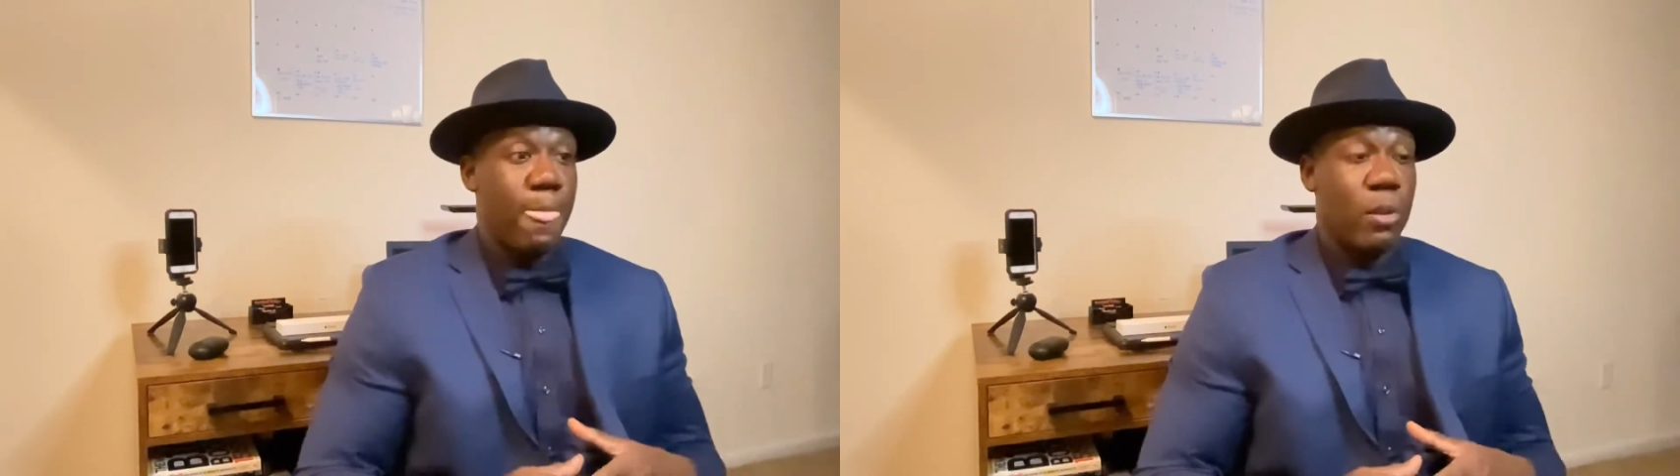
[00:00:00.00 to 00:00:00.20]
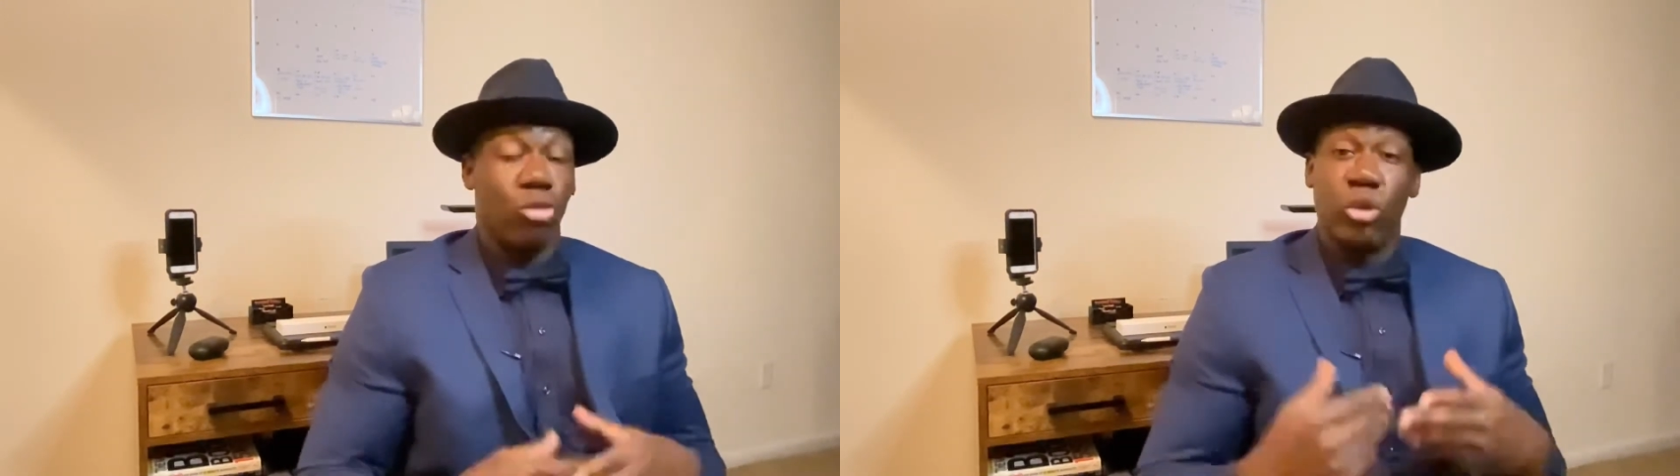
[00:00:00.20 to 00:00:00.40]

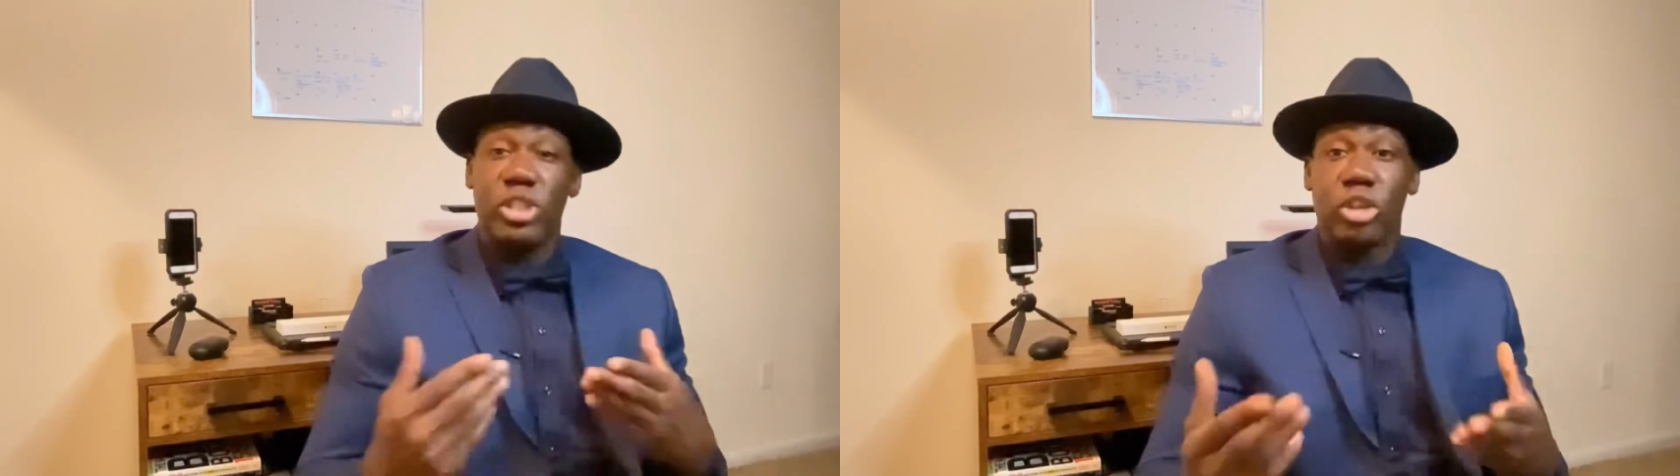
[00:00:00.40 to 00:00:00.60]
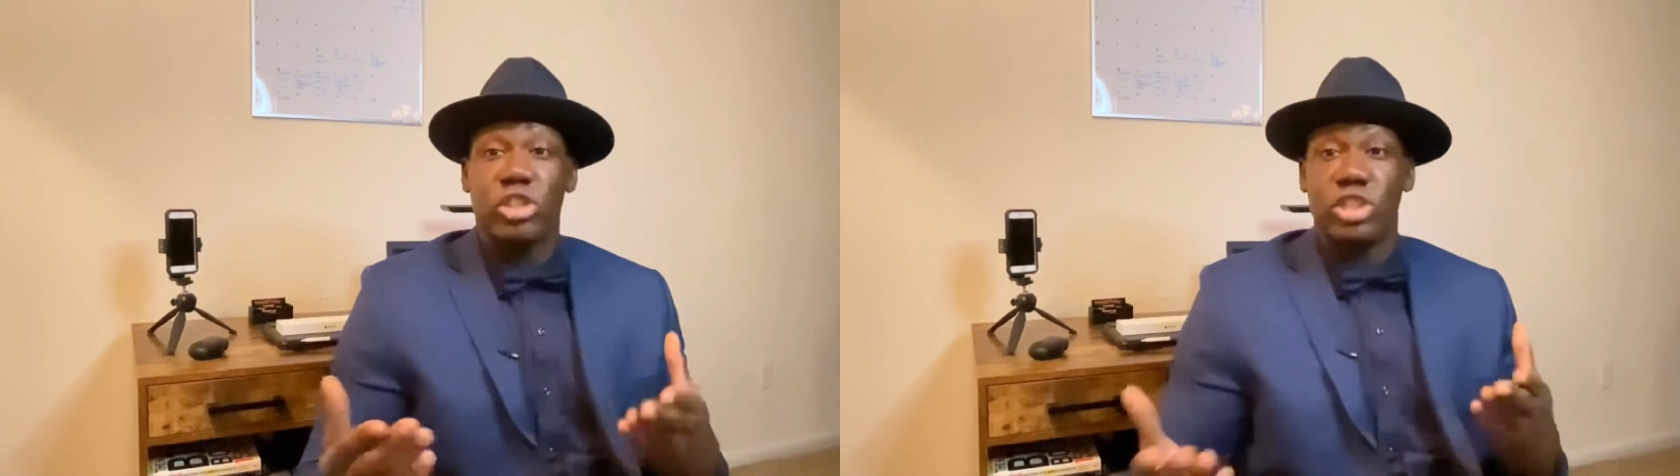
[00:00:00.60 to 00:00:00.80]

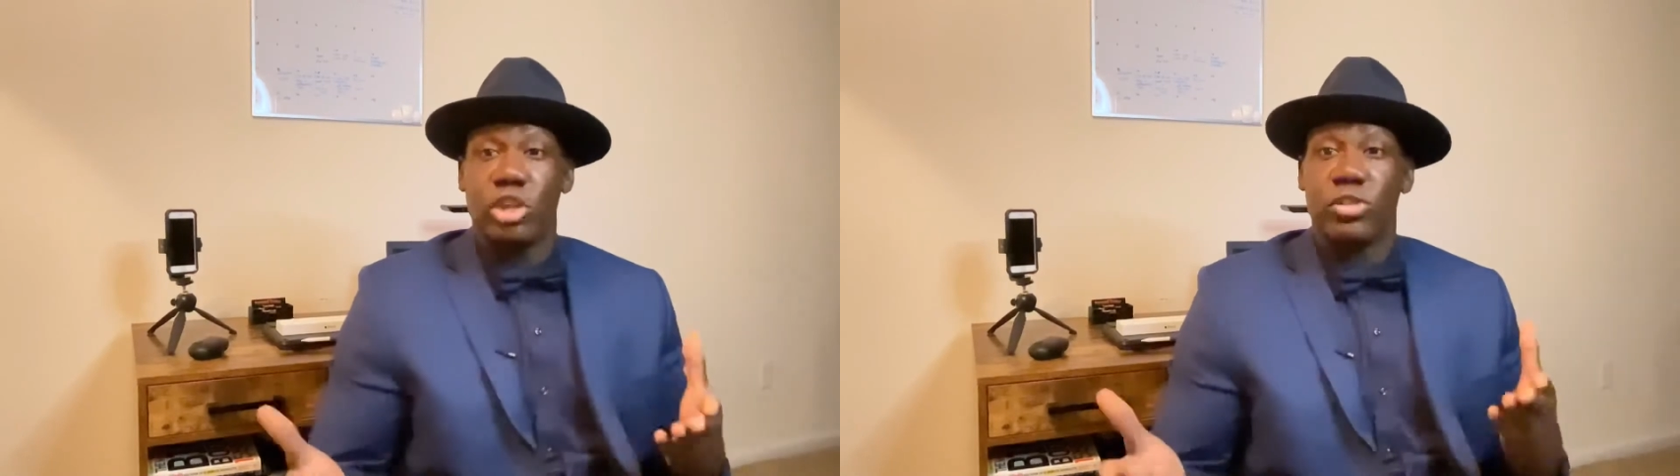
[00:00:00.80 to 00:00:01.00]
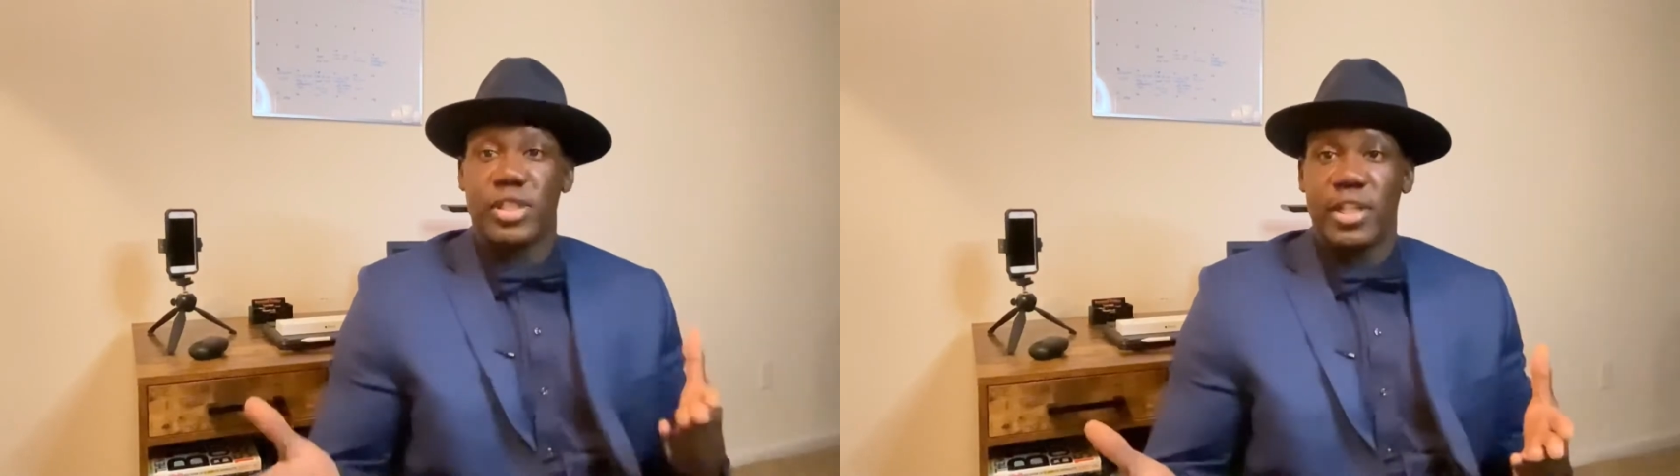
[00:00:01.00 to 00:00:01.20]
research it
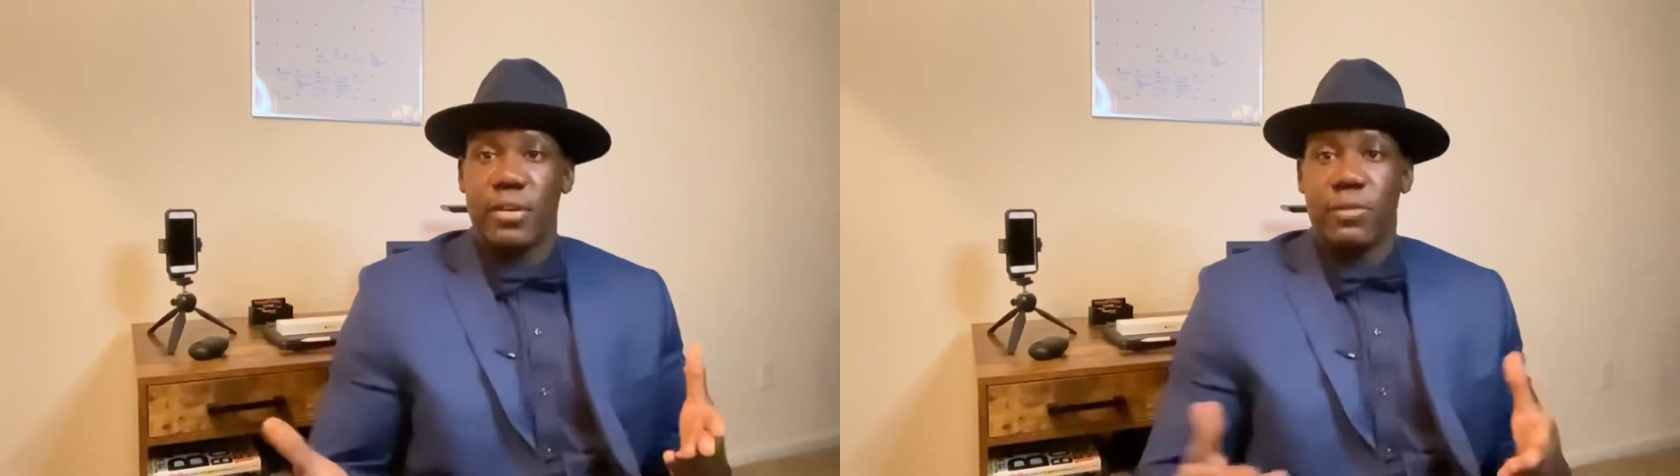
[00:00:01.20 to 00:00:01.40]
yourself.